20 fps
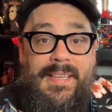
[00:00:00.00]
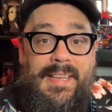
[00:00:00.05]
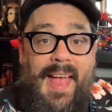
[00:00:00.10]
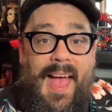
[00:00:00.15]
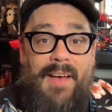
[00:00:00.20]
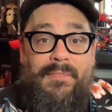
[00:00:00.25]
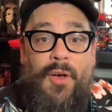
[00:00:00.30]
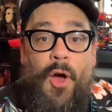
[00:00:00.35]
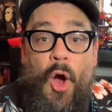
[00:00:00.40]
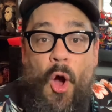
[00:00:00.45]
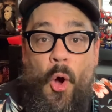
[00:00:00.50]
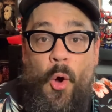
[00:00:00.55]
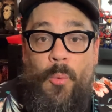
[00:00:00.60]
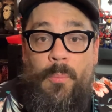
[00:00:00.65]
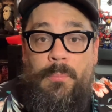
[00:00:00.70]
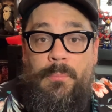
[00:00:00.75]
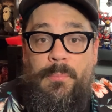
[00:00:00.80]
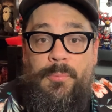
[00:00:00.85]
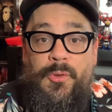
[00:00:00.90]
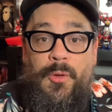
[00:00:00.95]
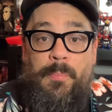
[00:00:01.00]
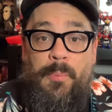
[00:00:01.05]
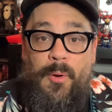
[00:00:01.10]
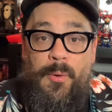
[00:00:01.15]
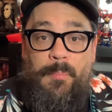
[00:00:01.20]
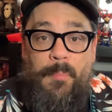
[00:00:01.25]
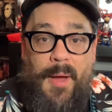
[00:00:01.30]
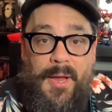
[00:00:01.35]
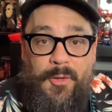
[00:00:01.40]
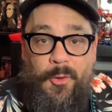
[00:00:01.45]
have a home to
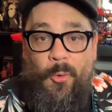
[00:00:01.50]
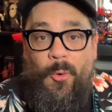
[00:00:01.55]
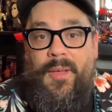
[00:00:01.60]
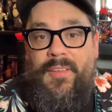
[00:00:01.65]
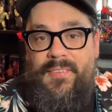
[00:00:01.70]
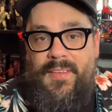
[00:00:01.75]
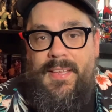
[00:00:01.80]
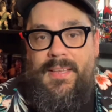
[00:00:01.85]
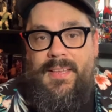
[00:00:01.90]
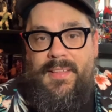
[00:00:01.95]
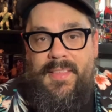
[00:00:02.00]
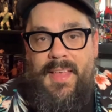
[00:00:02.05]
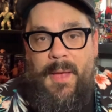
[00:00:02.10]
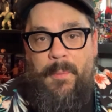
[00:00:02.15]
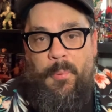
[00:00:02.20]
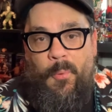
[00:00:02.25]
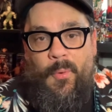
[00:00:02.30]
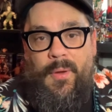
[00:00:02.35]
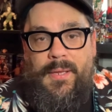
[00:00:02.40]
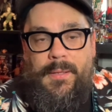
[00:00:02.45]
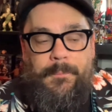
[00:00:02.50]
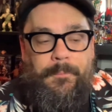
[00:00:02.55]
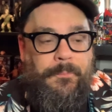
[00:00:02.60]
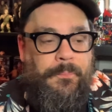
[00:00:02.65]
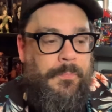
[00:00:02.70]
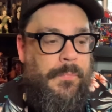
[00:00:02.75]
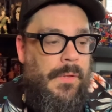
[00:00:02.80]
put my toys in at that point.